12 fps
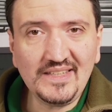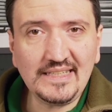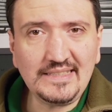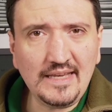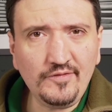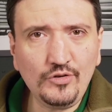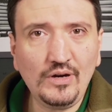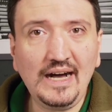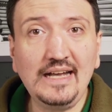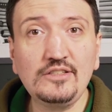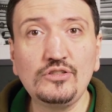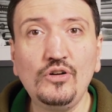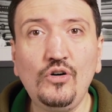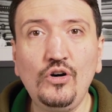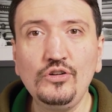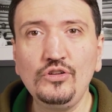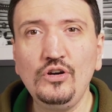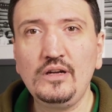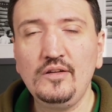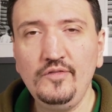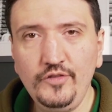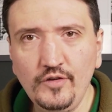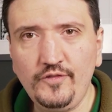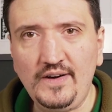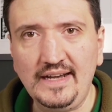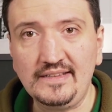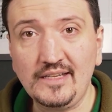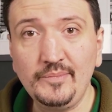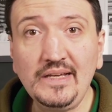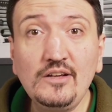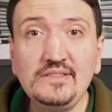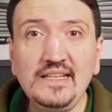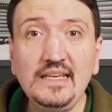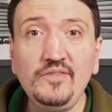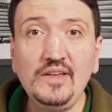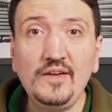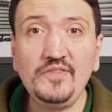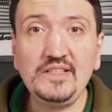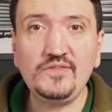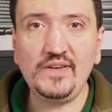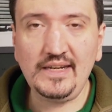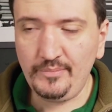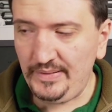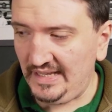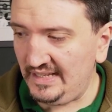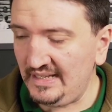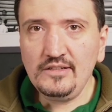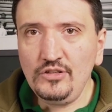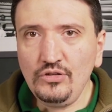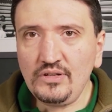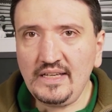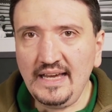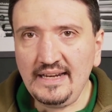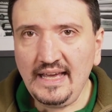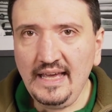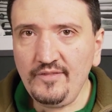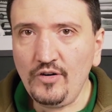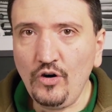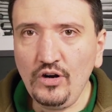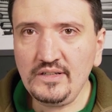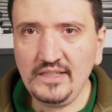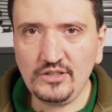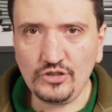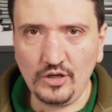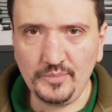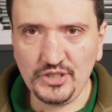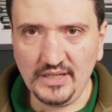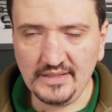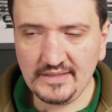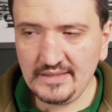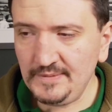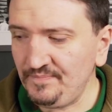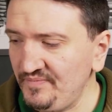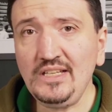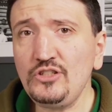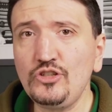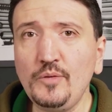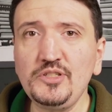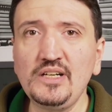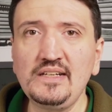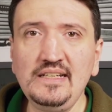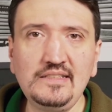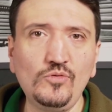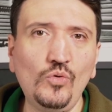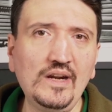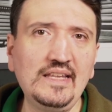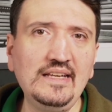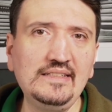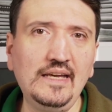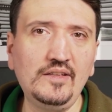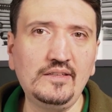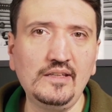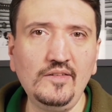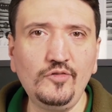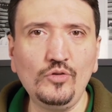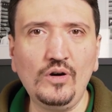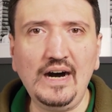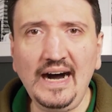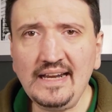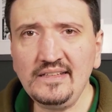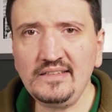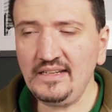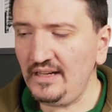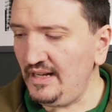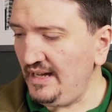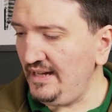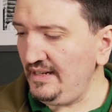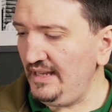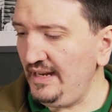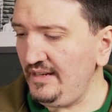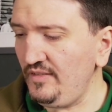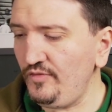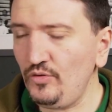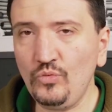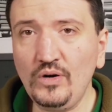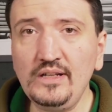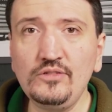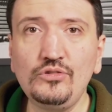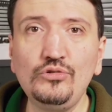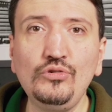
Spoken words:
the same view as on your viewfinder because the EVF is very big. You can have all these options. This option is working great if you aren't in a hurry and if you want